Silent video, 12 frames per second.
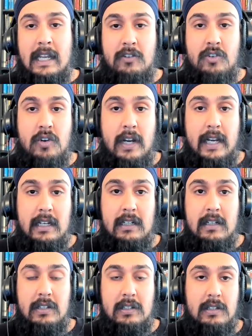trying
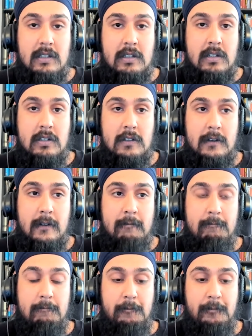to
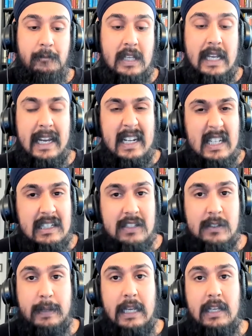get into this
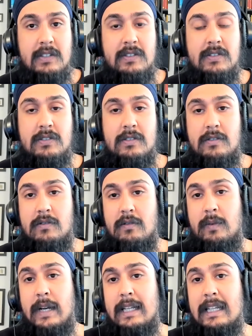space,
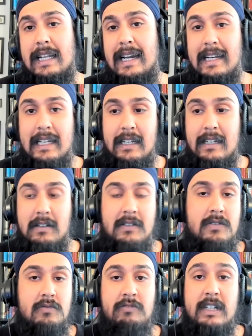whether that
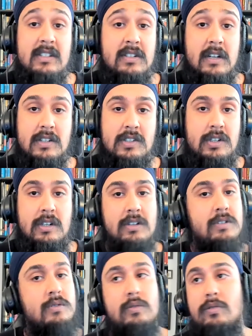is
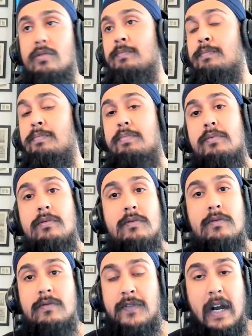researching or
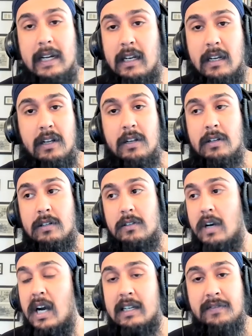finding
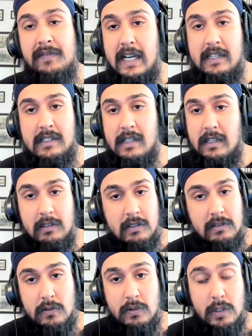artifacts that
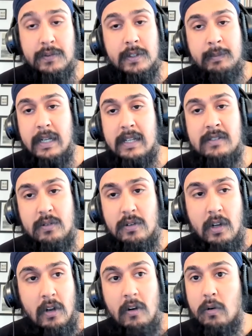are all over the place
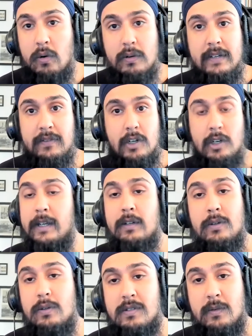or even doing
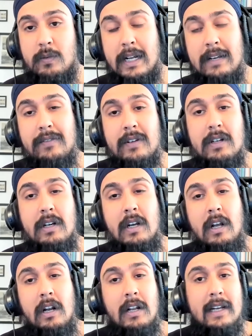tours or whatever,
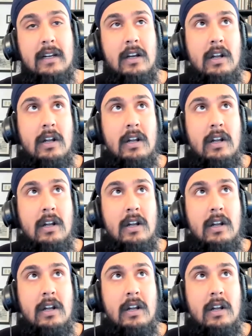like,